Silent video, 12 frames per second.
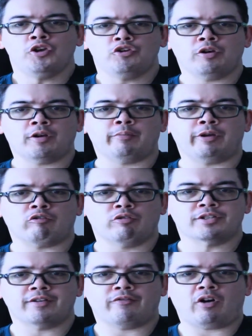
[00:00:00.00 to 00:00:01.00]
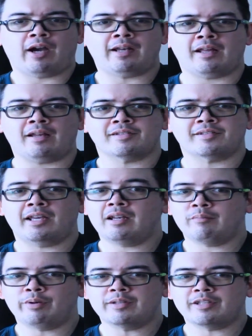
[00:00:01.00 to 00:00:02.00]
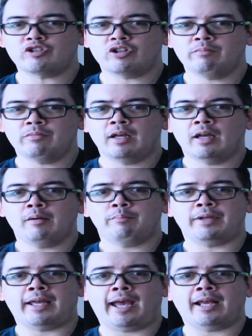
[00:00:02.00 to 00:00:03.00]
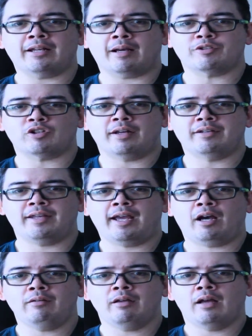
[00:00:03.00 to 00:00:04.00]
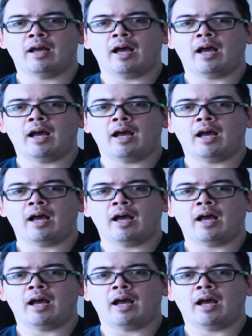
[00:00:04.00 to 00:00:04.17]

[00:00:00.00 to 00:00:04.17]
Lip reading: You could be crucified in a seated position, be hanged upside down,